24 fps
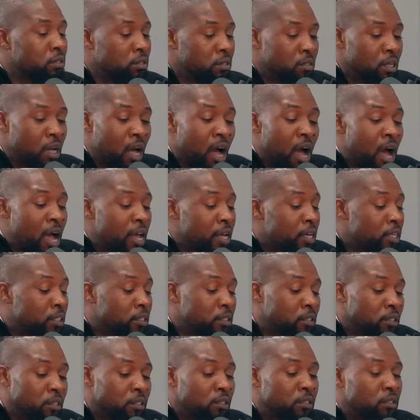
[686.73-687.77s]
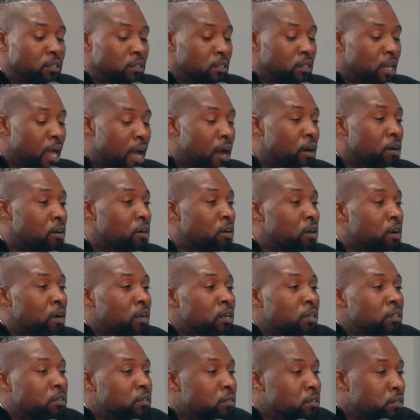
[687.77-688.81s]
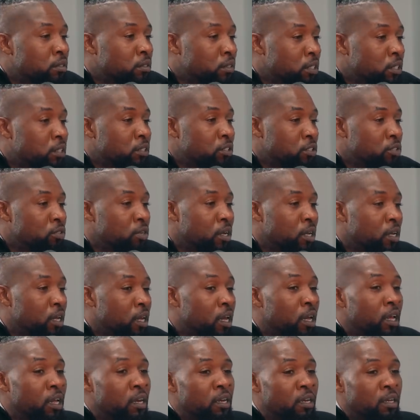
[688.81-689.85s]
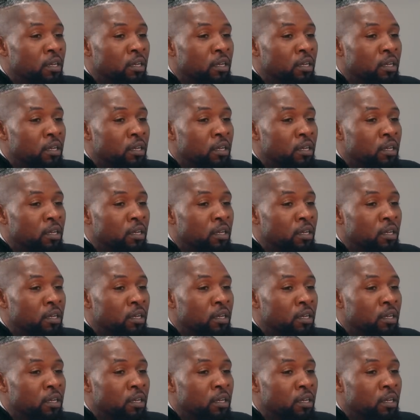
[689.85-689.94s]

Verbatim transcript: the highest alcohol that you can get.